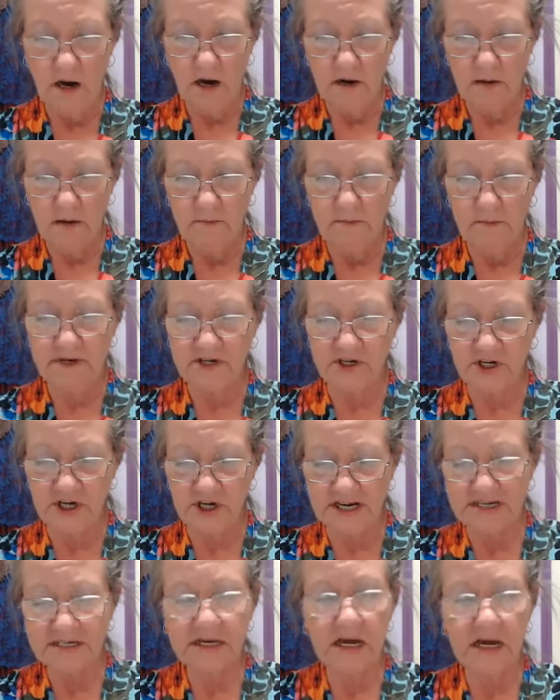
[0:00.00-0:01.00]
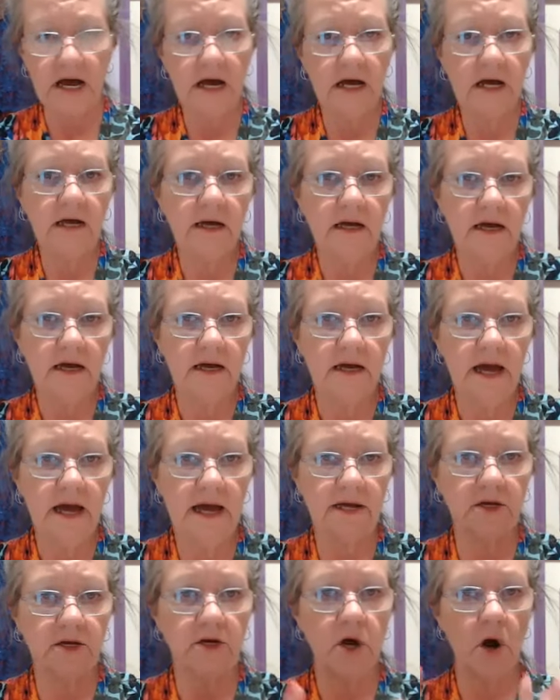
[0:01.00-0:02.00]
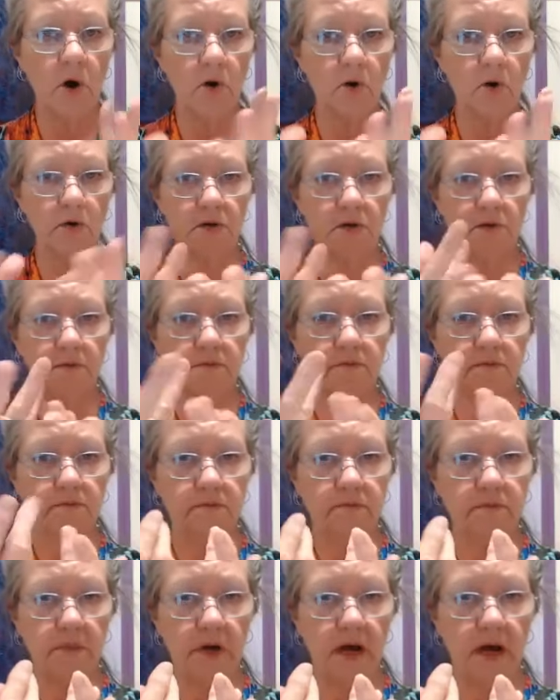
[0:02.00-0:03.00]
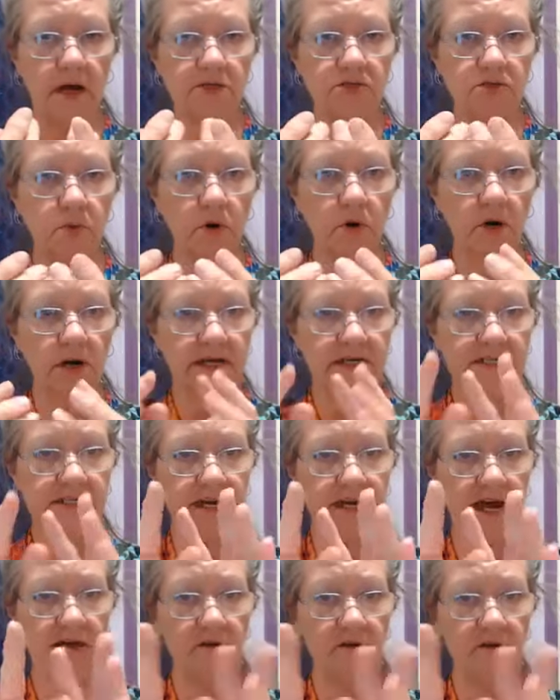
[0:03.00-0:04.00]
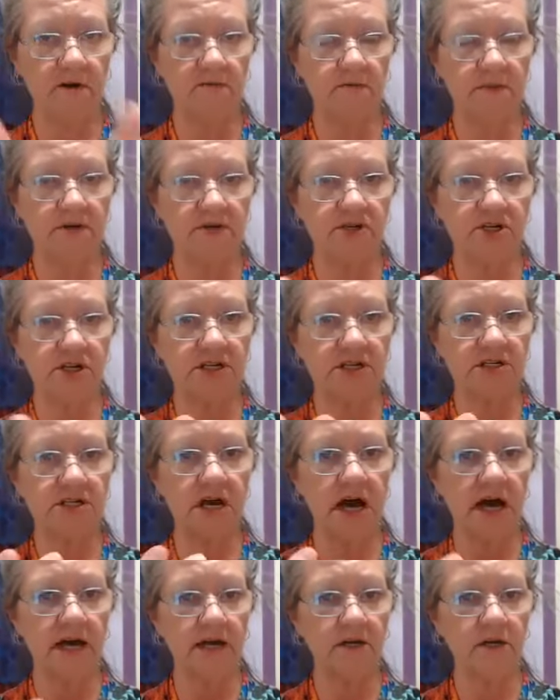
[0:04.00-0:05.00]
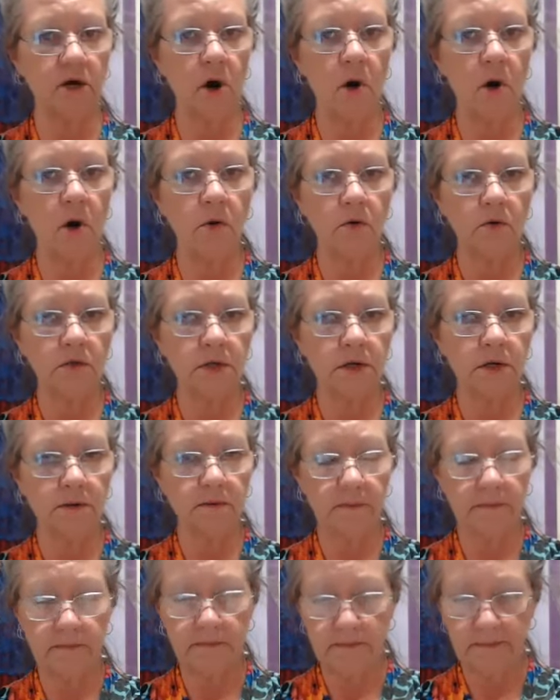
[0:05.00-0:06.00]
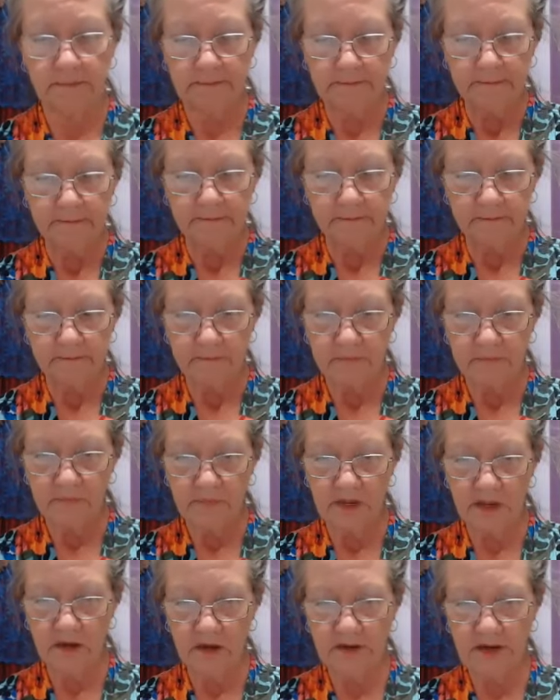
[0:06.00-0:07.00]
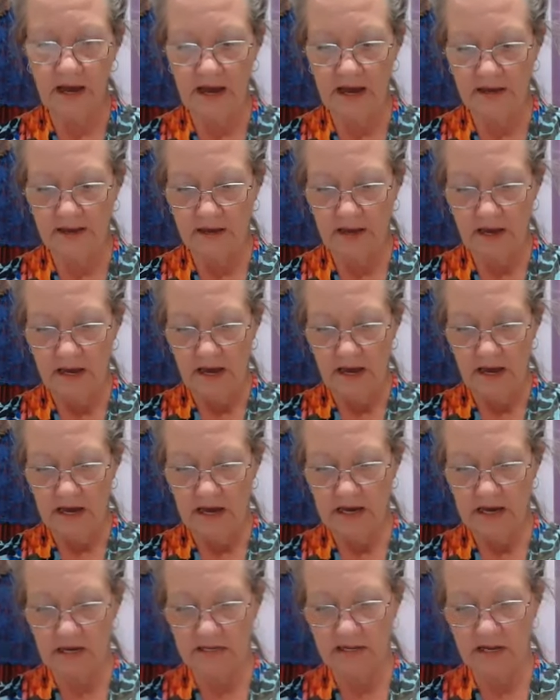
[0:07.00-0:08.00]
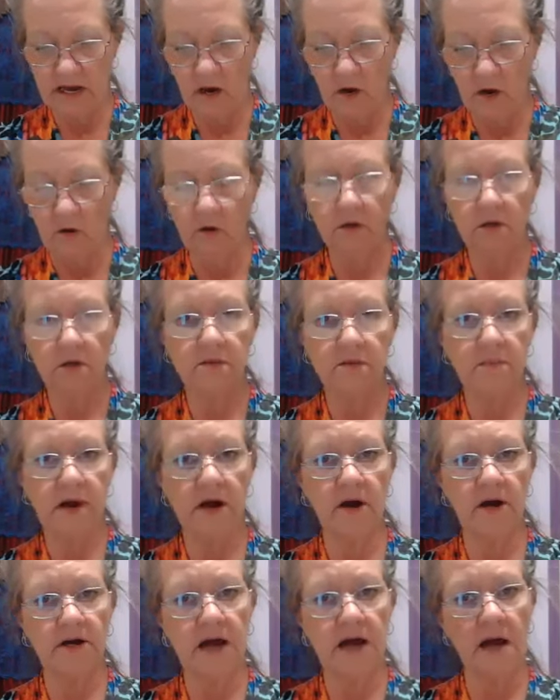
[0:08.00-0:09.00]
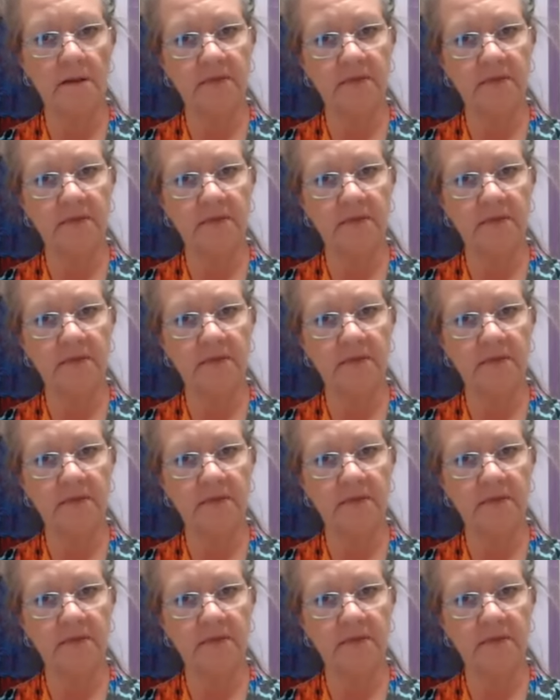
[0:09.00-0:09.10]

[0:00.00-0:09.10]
magenta and gold, a swirling together of magenta and gold, okay? In the old paradigm,